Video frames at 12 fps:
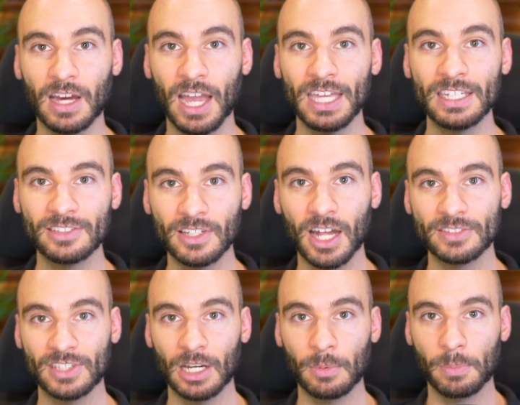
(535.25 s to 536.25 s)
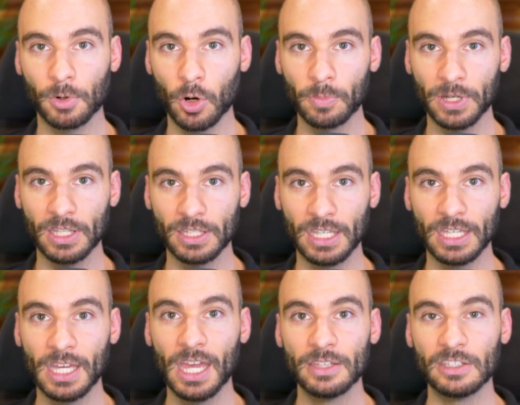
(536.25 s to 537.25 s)
the diet is not set up
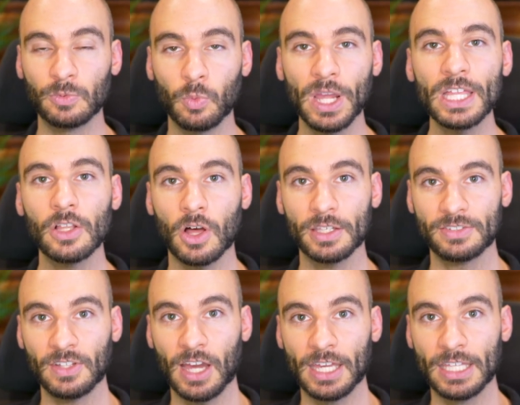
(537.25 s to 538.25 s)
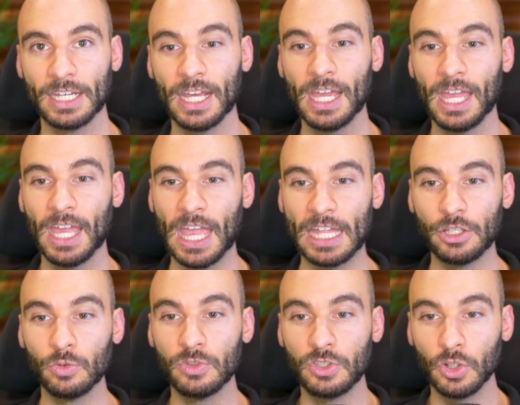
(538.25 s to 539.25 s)
appropriately, this weight loss diet,
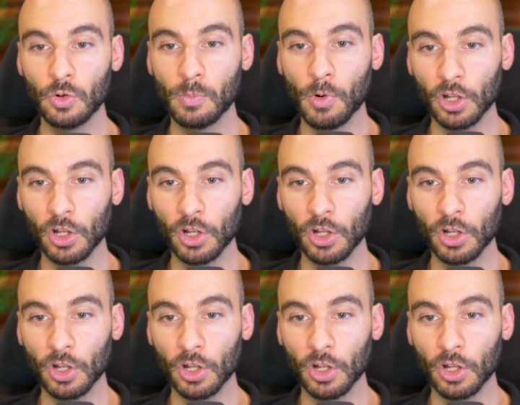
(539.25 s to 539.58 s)
and you do